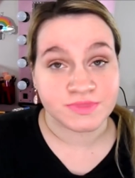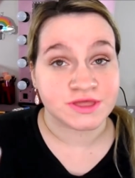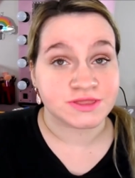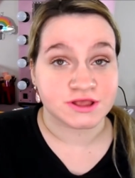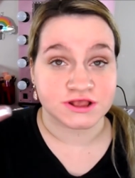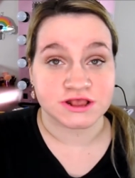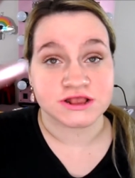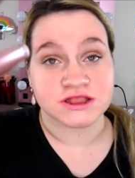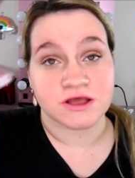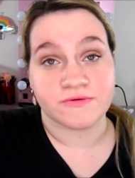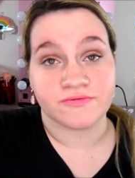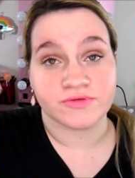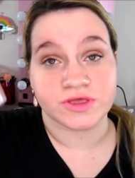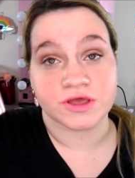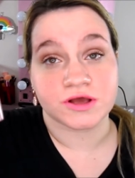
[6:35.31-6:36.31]
then this is
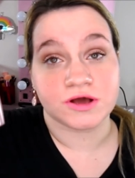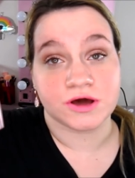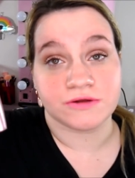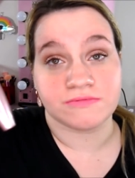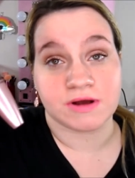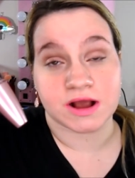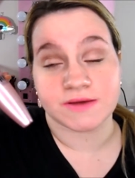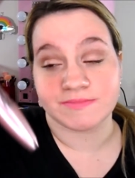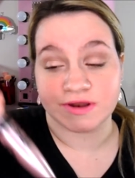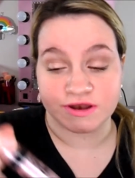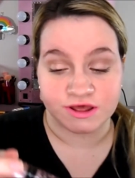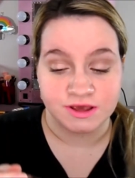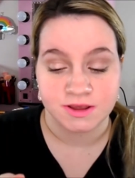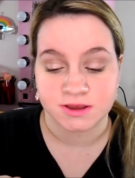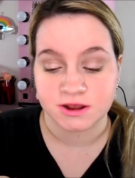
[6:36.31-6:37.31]
definitely a good
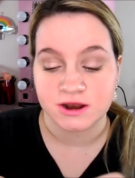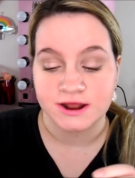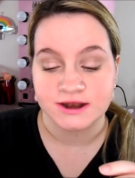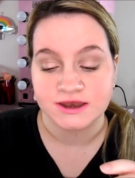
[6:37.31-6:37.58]
recommendation.